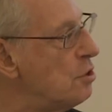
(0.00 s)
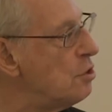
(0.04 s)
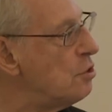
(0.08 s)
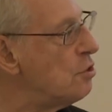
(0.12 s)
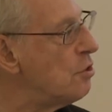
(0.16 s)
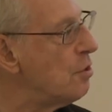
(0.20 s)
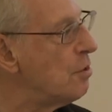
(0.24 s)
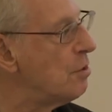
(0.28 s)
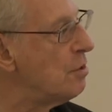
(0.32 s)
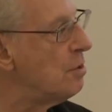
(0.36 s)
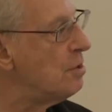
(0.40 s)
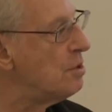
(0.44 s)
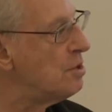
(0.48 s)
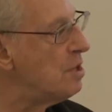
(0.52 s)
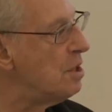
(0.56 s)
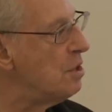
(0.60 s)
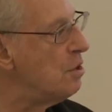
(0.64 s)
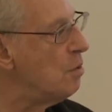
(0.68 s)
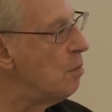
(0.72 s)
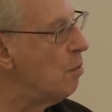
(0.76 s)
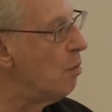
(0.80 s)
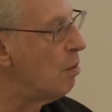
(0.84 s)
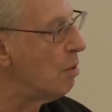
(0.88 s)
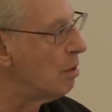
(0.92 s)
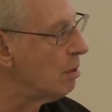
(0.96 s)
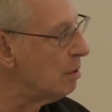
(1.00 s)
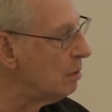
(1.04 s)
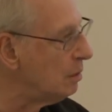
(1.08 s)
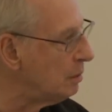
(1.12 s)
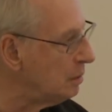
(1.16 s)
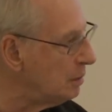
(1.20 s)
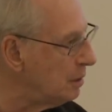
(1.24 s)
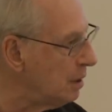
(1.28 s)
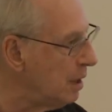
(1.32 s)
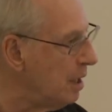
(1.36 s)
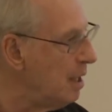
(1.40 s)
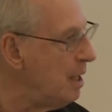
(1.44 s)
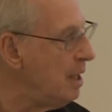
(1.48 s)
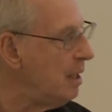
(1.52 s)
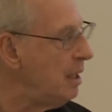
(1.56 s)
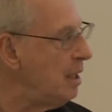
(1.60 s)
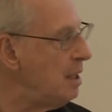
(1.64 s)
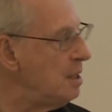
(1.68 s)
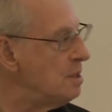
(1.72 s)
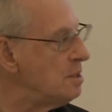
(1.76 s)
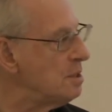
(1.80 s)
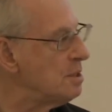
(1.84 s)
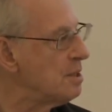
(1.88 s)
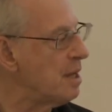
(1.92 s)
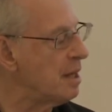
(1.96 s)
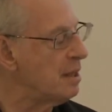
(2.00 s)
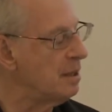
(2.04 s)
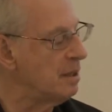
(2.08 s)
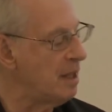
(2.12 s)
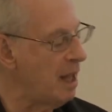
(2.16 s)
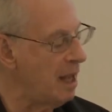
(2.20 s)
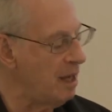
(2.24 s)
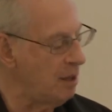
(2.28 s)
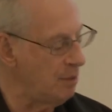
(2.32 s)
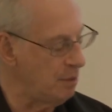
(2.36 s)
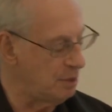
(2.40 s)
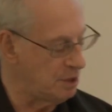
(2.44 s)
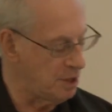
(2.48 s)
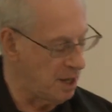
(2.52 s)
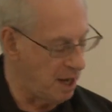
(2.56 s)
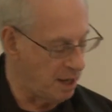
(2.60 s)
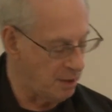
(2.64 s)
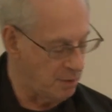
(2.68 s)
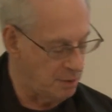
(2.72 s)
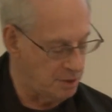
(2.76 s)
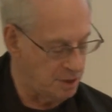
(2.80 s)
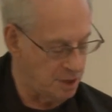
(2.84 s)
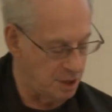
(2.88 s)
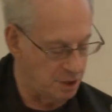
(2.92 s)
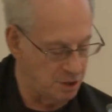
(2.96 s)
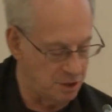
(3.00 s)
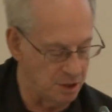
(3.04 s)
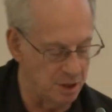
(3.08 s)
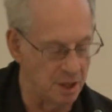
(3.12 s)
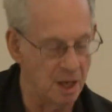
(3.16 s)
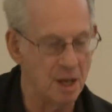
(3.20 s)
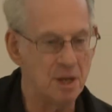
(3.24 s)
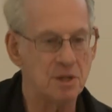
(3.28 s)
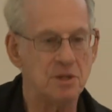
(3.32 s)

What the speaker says: journals in the world in second language acquisition.